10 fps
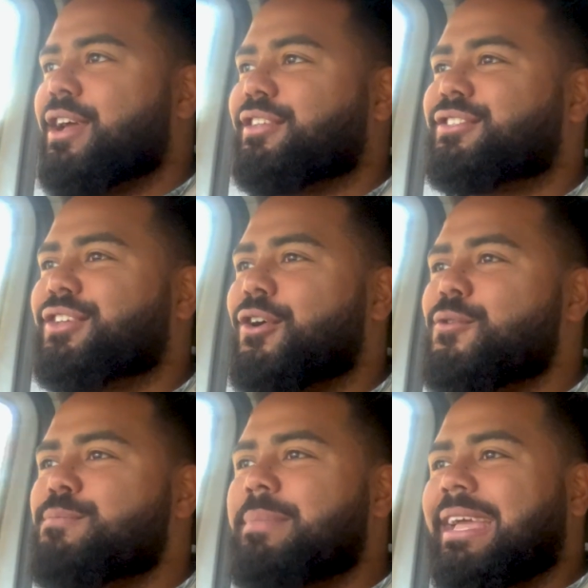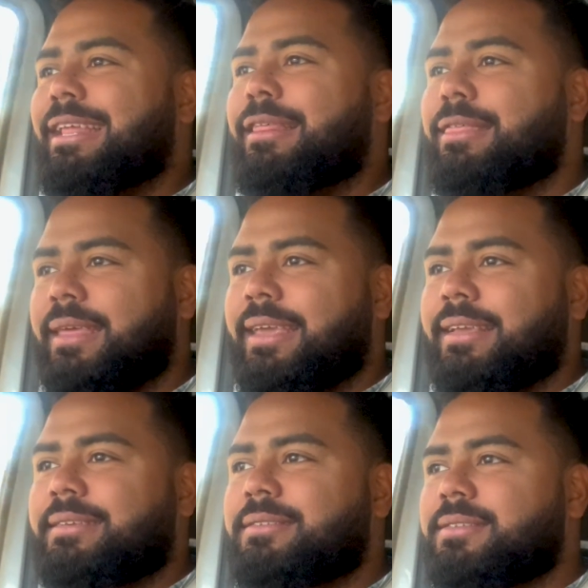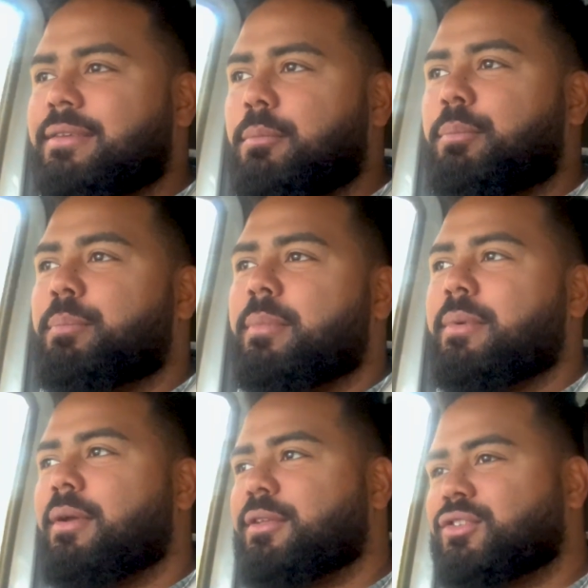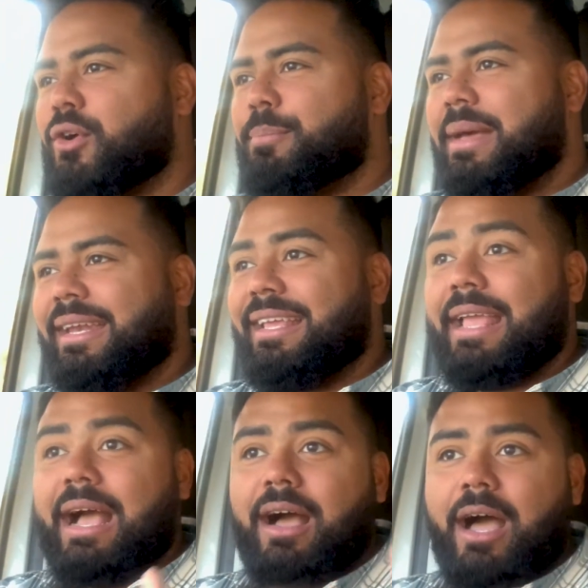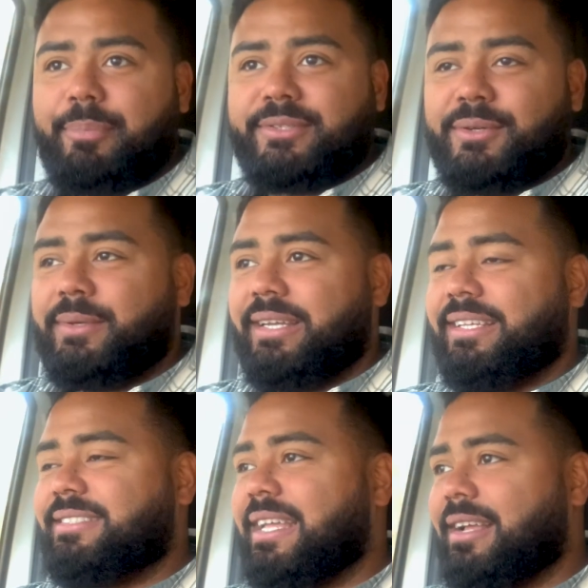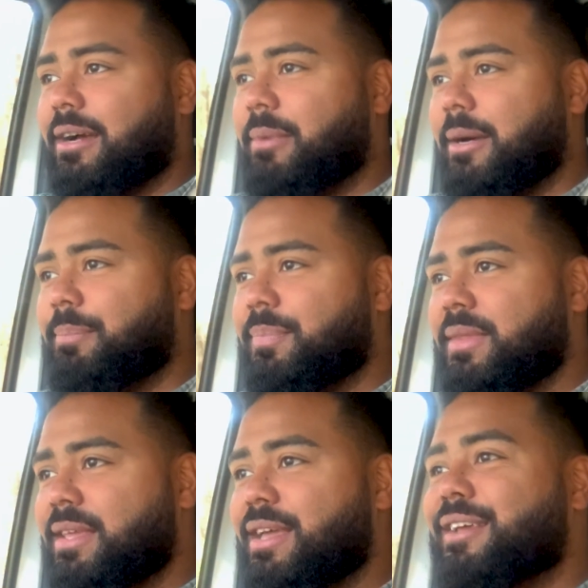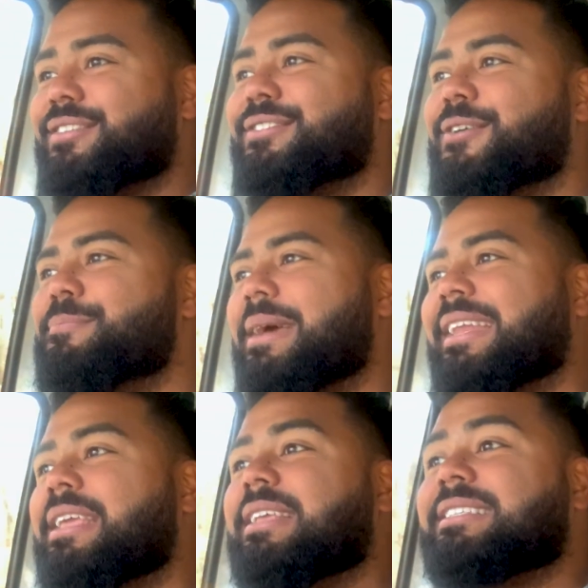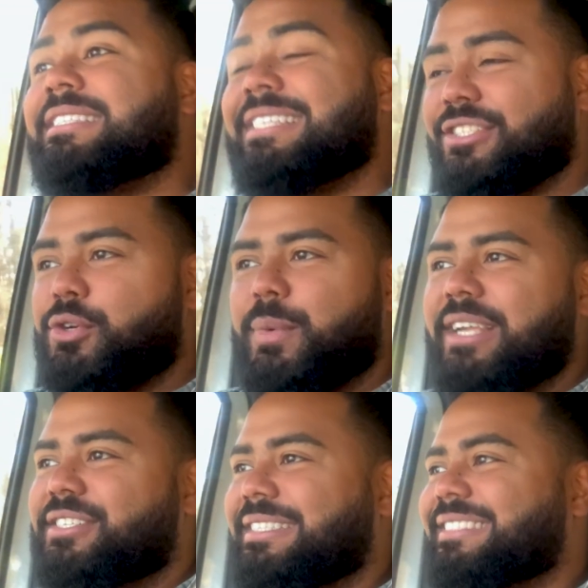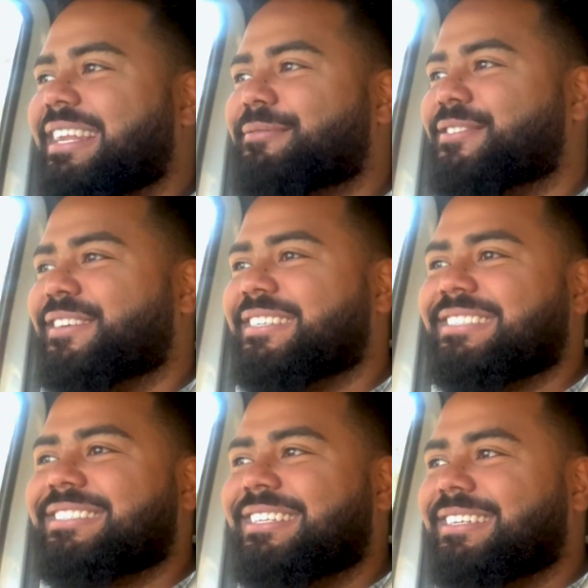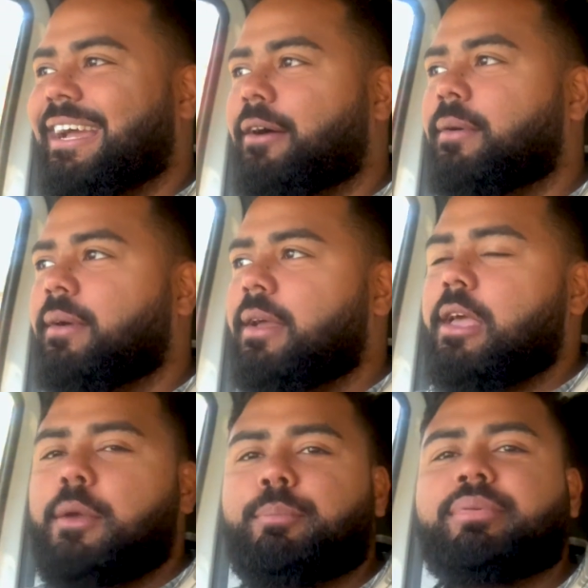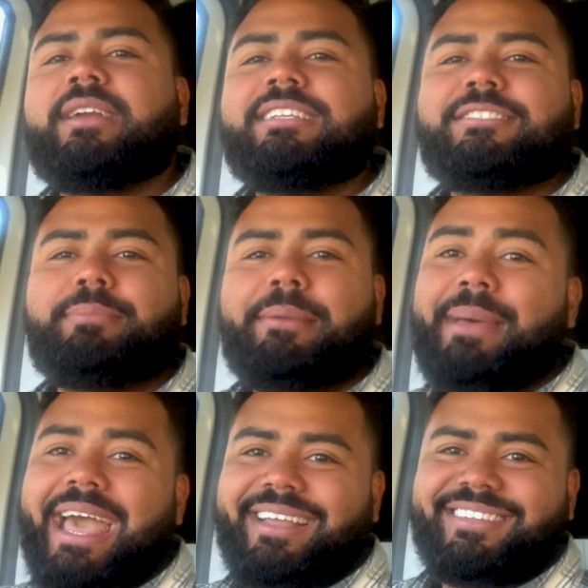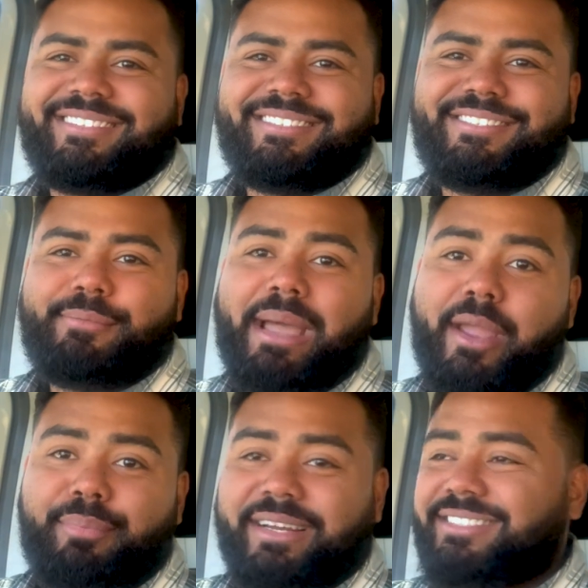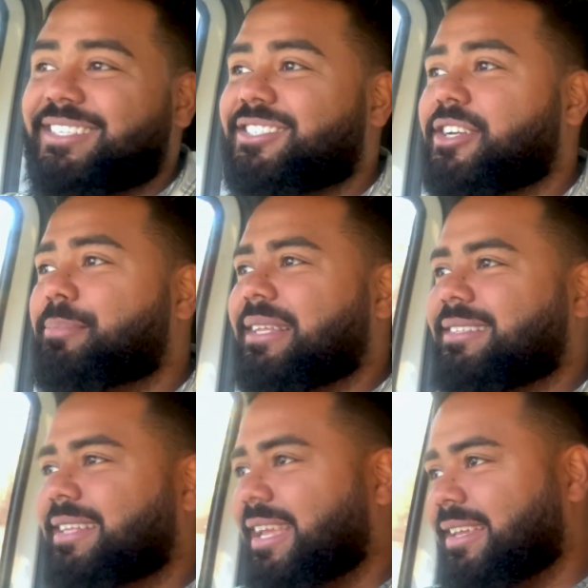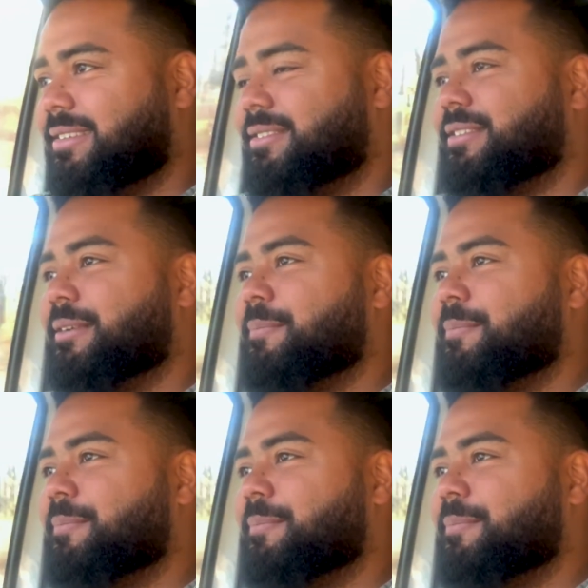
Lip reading: so many things, so many opportunities that come up, so many situations that I'm starting to see now brings me back to my apprenticeship days.